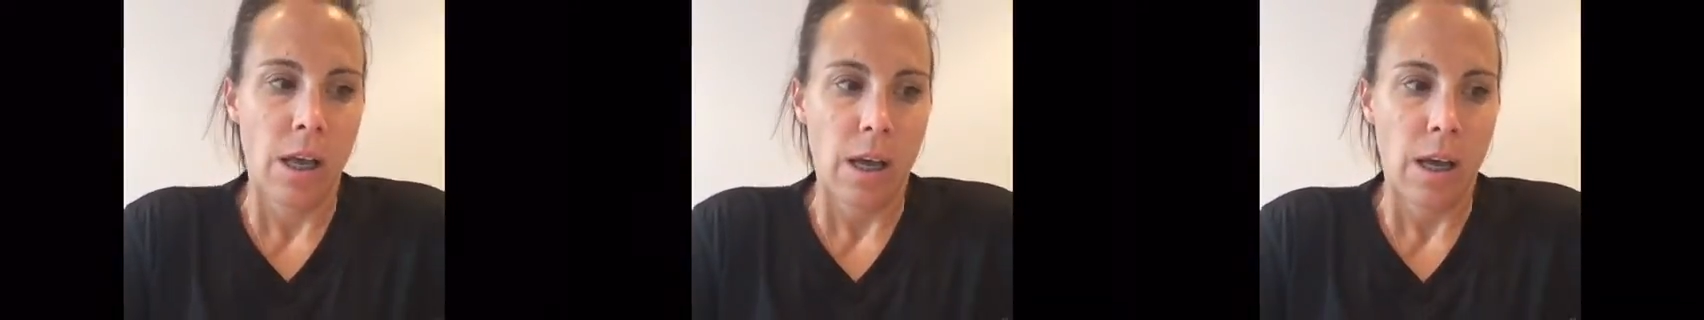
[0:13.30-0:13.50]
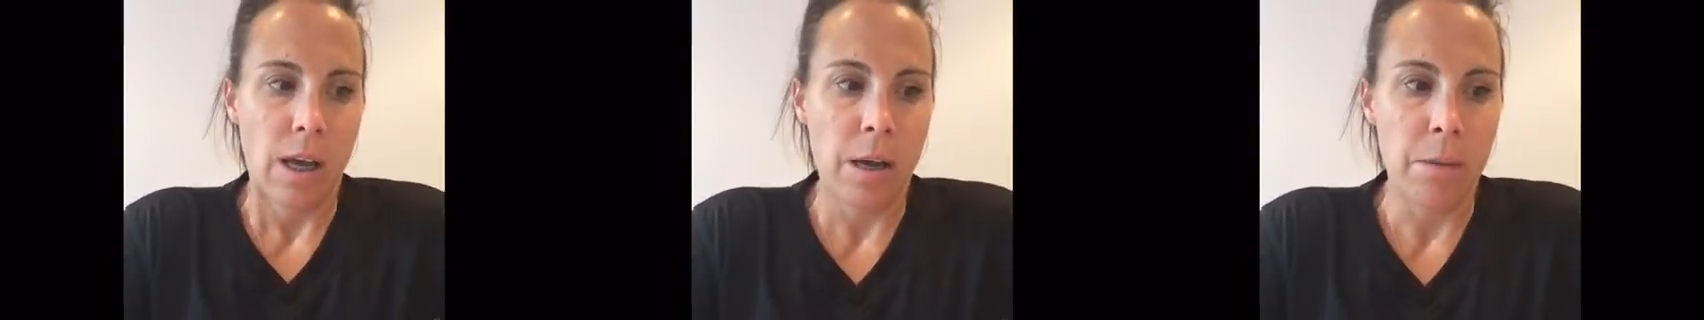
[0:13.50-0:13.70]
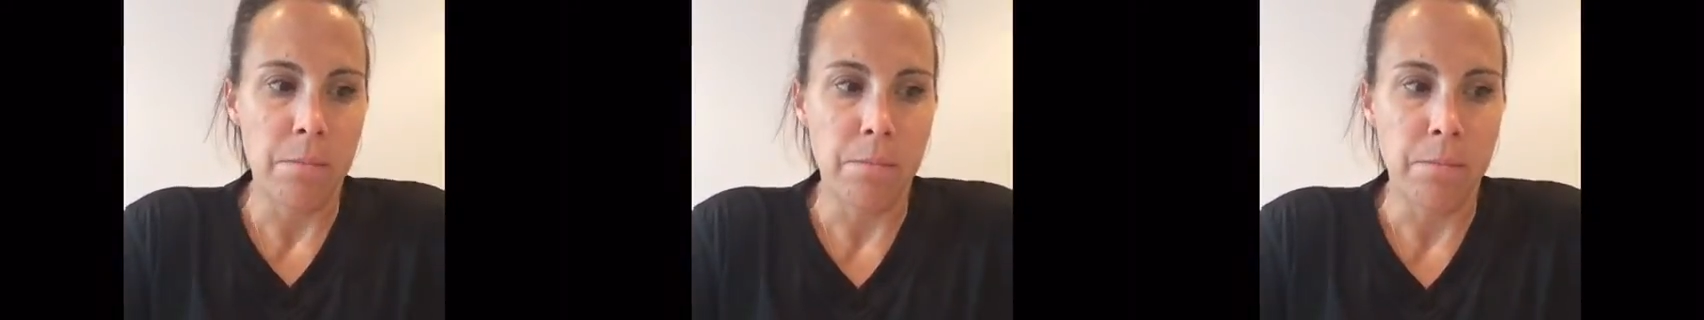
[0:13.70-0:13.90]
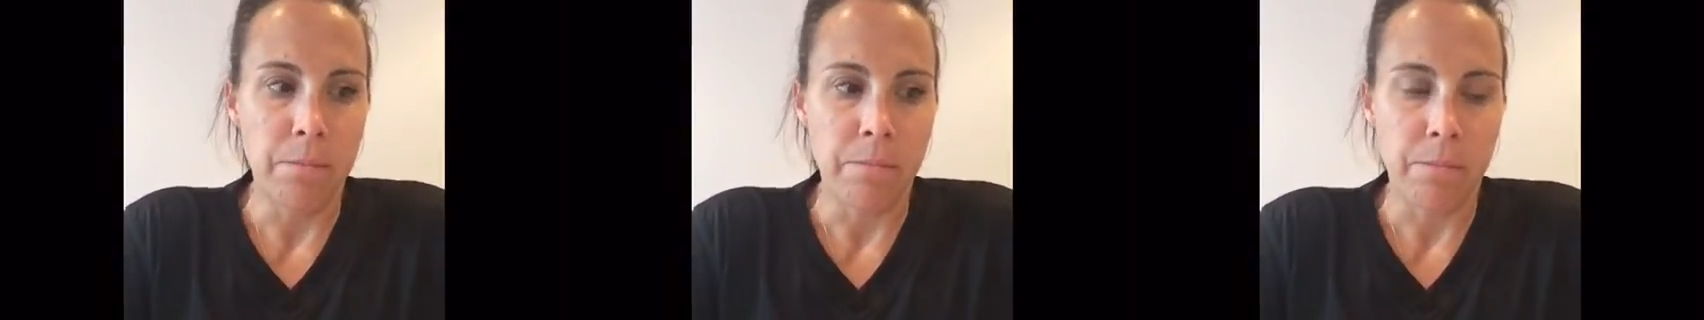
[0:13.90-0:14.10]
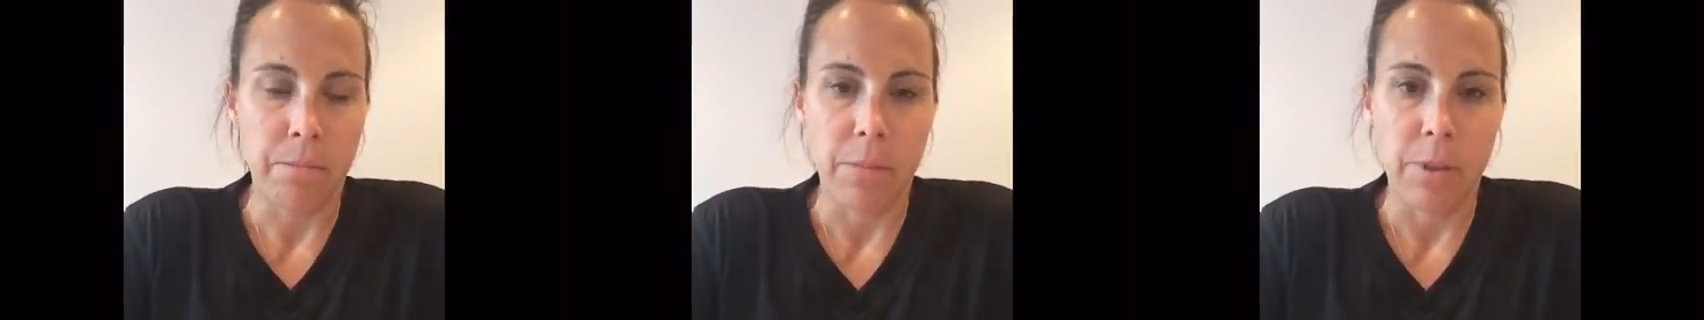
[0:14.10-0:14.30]

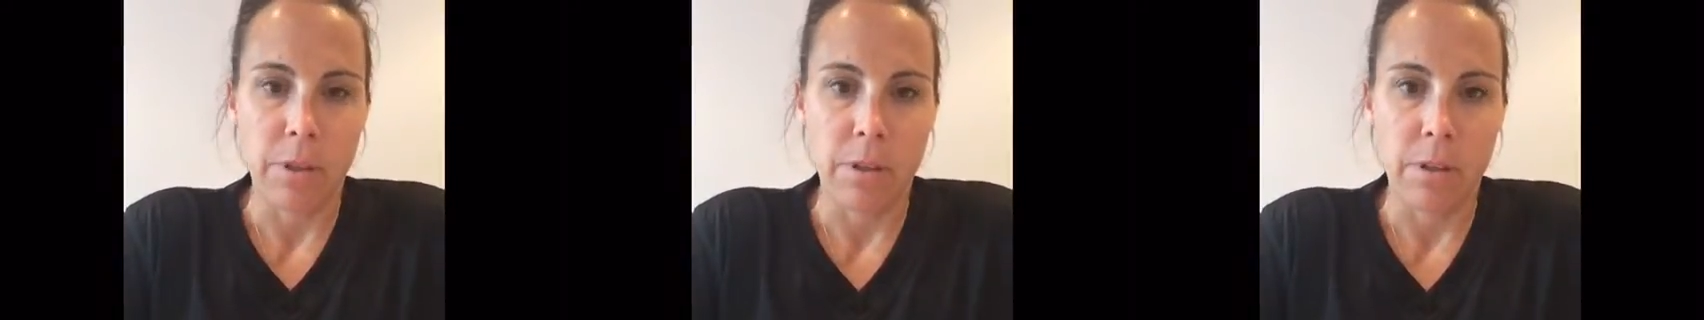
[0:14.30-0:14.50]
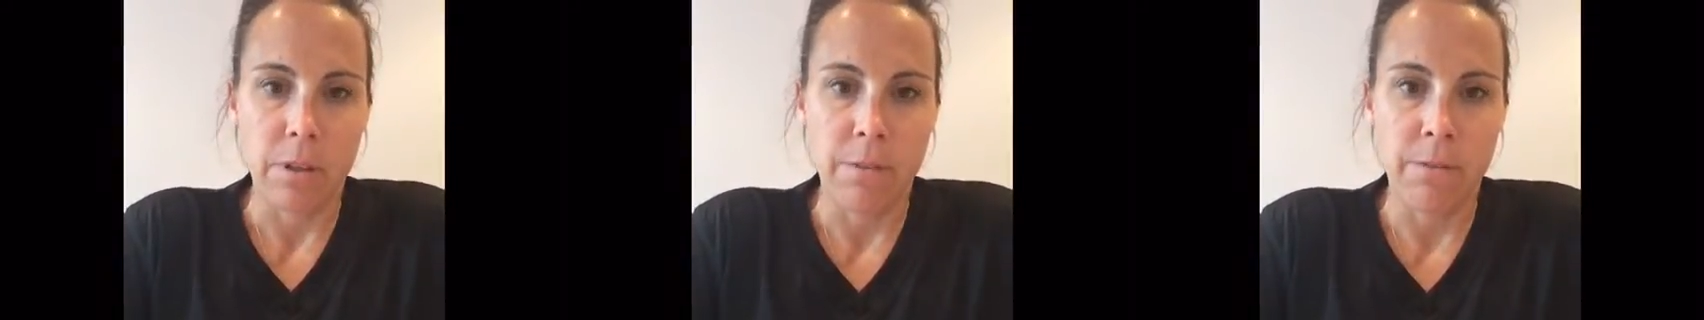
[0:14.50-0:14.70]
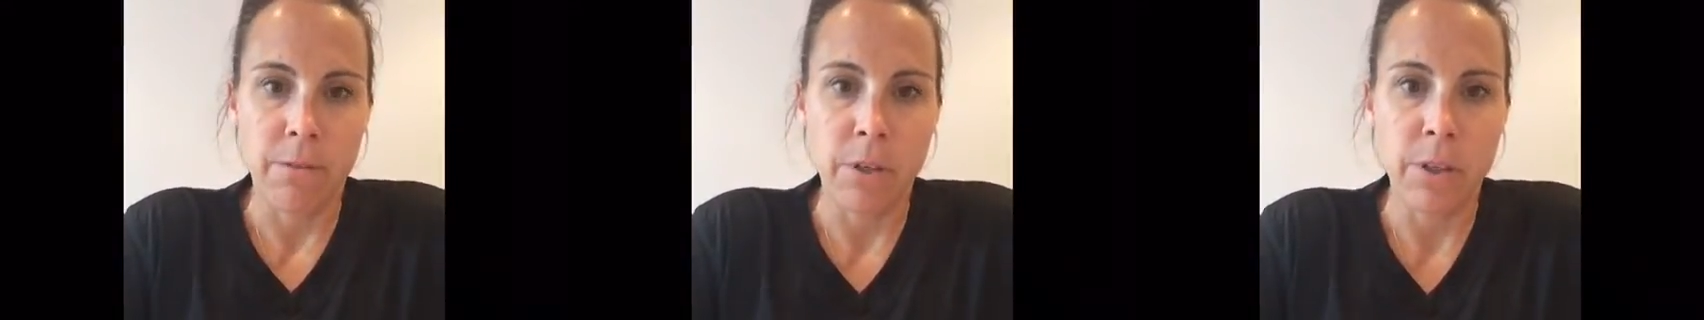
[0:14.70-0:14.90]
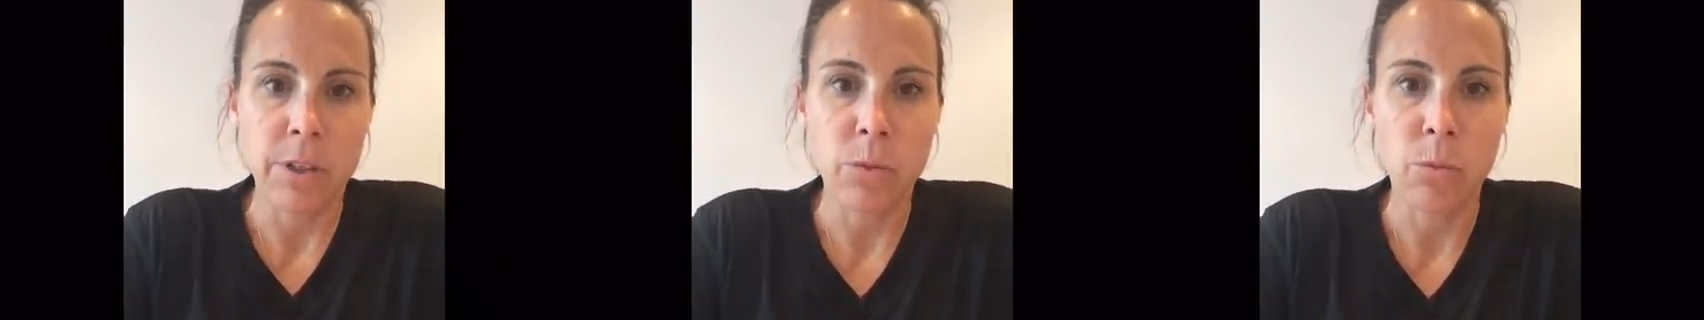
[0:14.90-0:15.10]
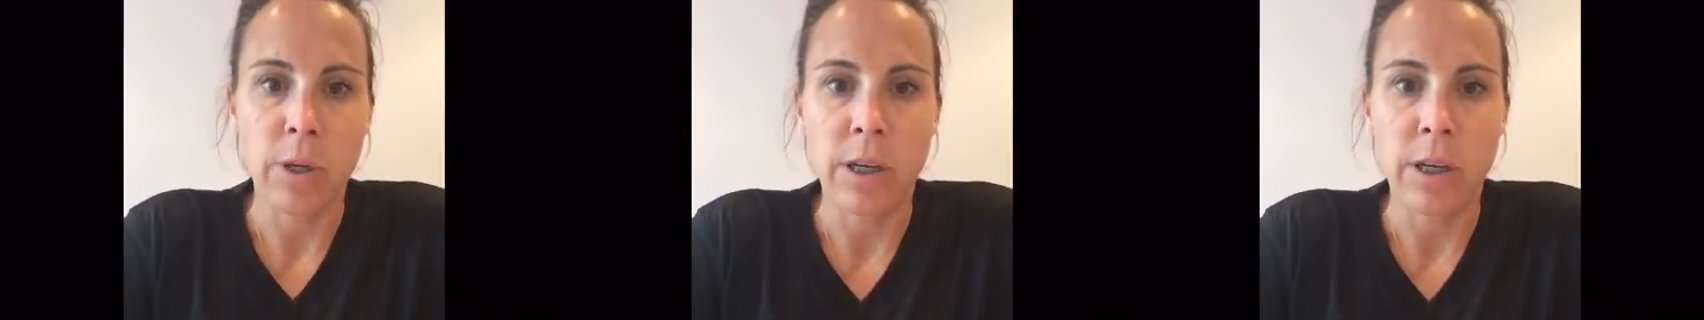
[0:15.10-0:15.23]
The first